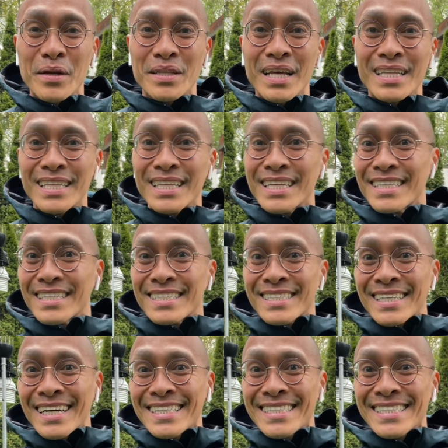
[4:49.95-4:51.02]
that the
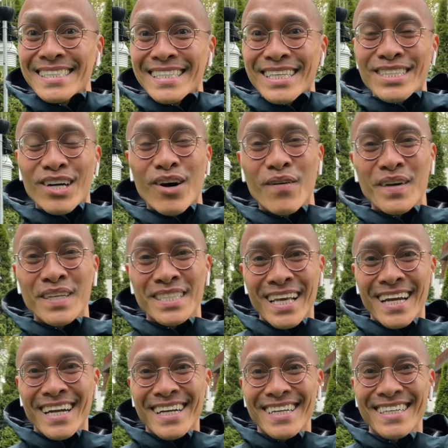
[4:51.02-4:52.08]
sun is always
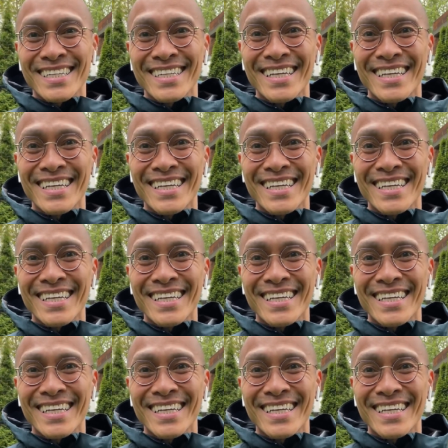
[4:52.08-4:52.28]
there